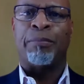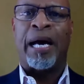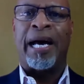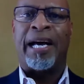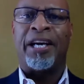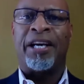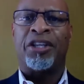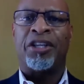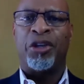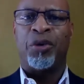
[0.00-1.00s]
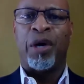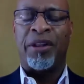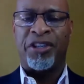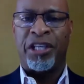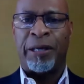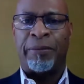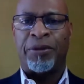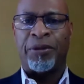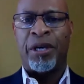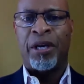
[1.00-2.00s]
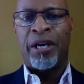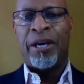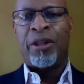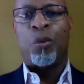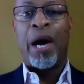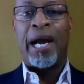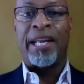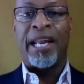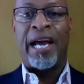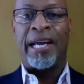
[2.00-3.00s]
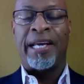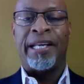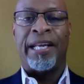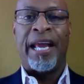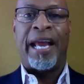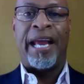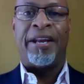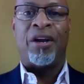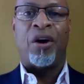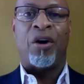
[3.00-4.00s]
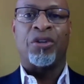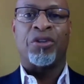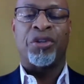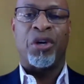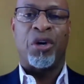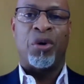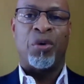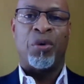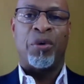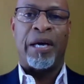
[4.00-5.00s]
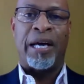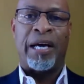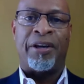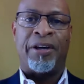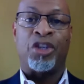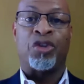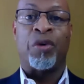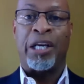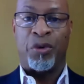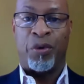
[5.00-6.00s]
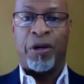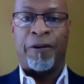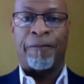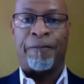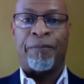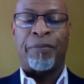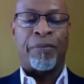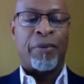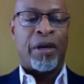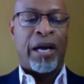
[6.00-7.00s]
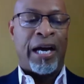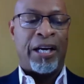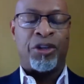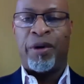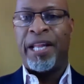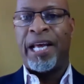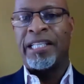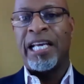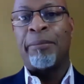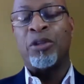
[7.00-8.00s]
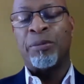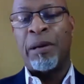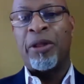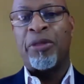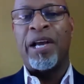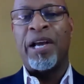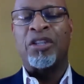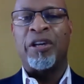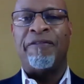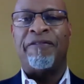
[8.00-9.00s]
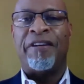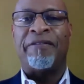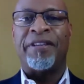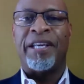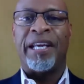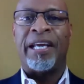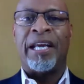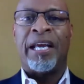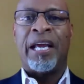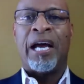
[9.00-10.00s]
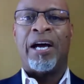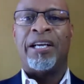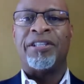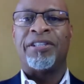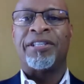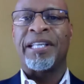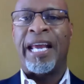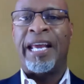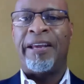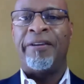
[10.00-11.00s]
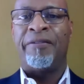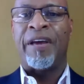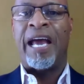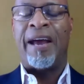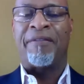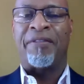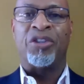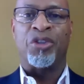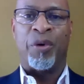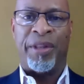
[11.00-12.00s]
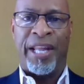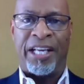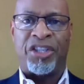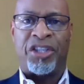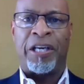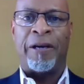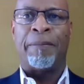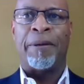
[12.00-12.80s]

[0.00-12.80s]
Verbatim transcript: by two other ships, the White Lion and also uh, the Treasurer. Uh, during that time, it was about three hundred fifty uh, enslaved Africans on that ship.